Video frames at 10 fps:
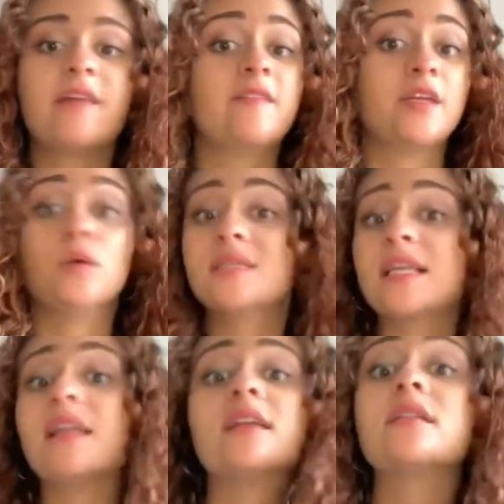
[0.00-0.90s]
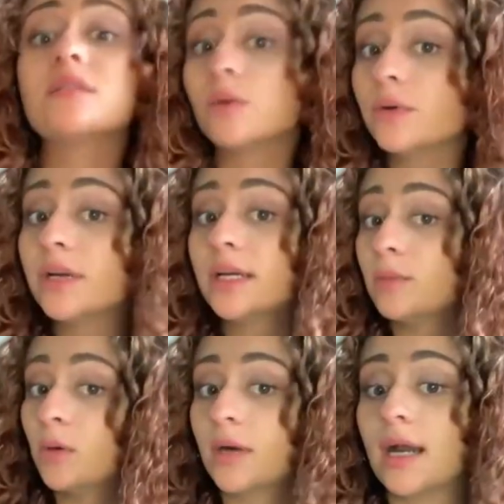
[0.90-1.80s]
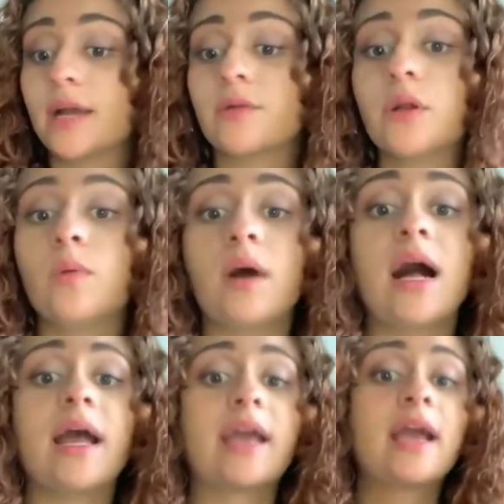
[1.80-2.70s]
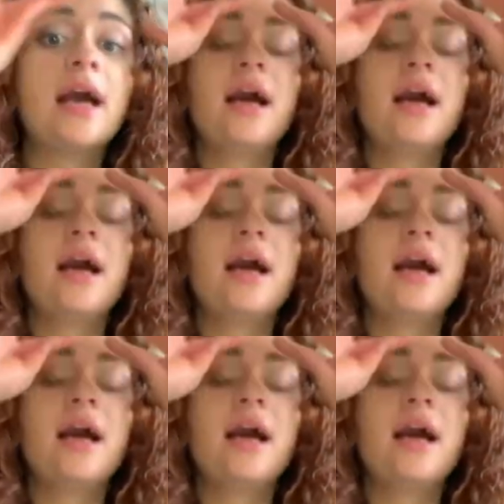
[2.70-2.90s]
They don't sell it in store anymore. I don't know why.